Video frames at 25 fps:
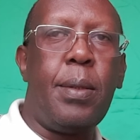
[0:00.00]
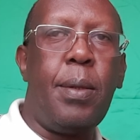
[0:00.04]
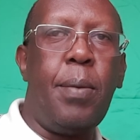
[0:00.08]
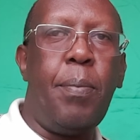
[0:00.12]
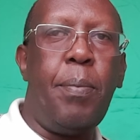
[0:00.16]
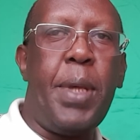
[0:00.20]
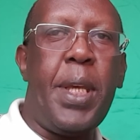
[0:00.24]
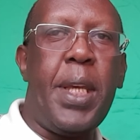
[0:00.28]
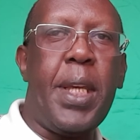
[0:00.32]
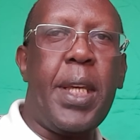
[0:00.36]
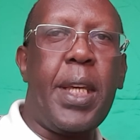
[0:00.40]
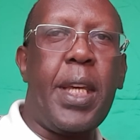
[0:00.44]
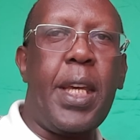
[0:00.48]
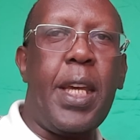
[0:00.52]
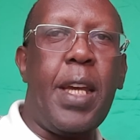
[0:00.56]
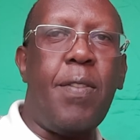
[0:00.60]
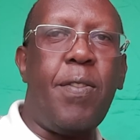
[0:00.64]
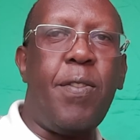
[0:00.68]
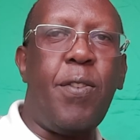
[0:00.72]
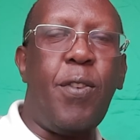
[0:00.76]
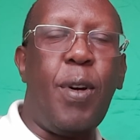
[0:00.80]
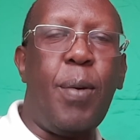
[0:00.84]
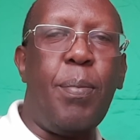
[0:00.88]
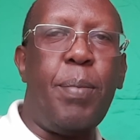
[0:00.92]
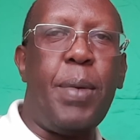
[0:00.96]
be
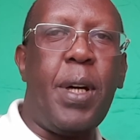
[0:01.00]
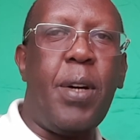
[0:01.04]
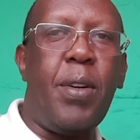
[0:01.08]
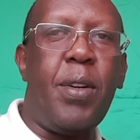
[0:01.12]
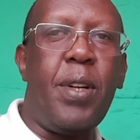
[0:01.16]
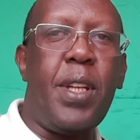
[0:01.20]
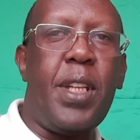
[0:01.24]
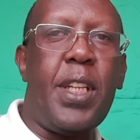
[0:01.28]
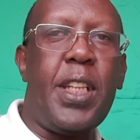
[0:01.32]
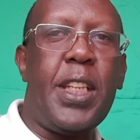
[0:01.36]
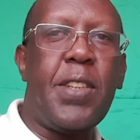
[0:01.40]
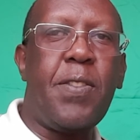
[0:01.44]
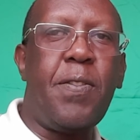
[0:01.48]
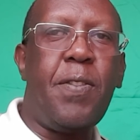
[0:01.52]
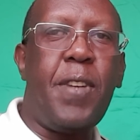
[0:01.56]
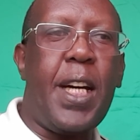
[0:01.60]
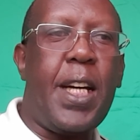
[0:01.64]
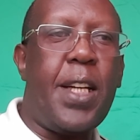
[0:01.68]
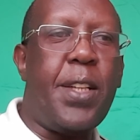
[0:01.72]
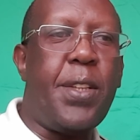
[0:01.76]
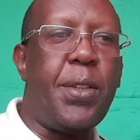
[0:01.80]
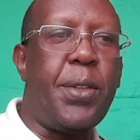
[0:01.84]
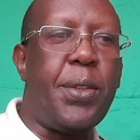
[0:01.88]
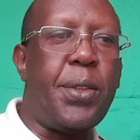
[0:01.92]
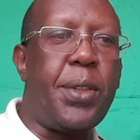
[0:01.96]
careful about these
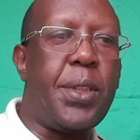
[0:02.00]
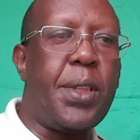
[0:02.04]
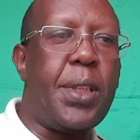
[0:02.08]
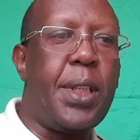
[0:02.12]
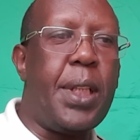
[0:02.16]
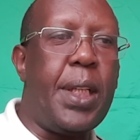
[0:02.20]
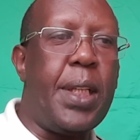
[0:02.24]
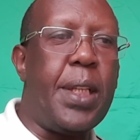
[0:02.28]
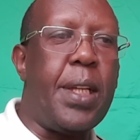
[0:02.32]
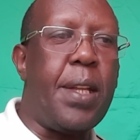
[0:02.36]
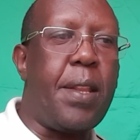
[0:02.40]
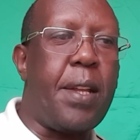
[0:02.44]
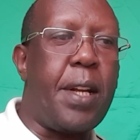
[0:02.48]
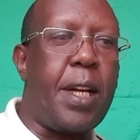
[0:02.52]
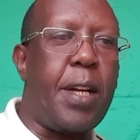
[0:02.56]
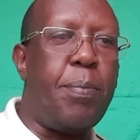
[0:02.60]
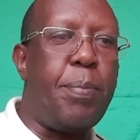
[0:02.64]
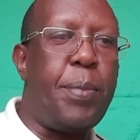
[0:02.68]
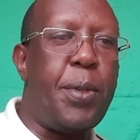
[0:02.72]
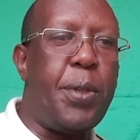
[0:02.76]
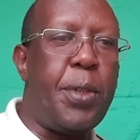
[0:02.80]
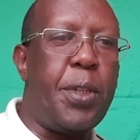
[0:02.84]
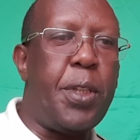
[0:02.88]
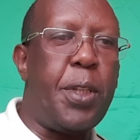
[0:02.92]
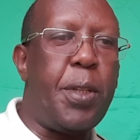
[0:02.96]
values in the
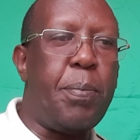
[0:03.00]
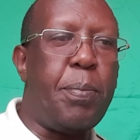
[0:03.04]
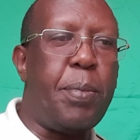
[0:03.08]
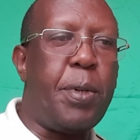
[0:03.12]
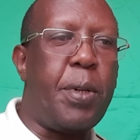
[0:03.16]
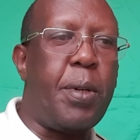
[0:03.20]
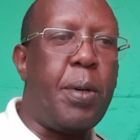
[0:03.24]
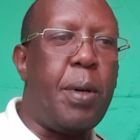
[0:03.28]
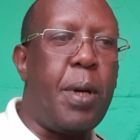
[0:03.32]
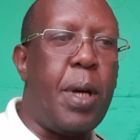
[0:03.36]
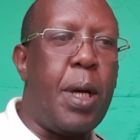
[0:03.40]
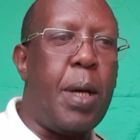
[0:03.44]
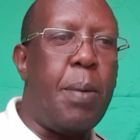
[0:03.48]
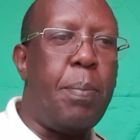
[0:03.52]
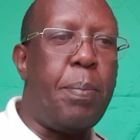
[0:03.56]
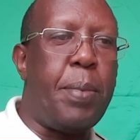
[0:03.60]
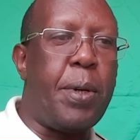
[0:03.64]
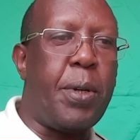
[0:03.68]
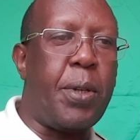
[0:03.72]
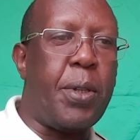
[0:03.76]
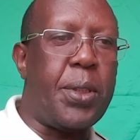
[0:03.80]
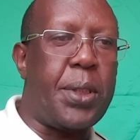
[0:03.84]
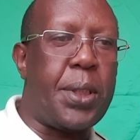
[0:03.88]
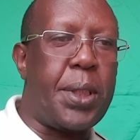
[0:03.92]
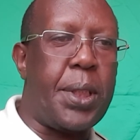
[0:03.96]
therapeutic
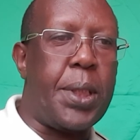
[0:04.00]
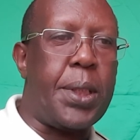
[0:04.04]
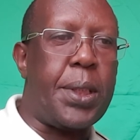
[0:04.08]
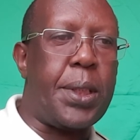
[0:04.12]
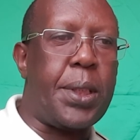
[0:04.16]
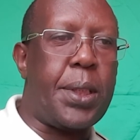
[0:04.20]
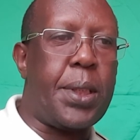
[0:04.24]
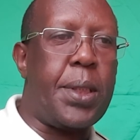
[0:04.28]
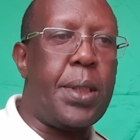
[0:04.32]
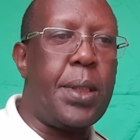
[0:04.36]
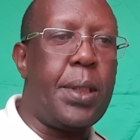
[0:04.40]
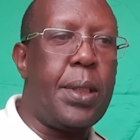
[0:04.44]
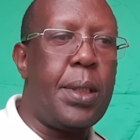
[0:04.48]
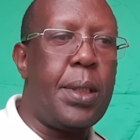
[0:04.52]
process.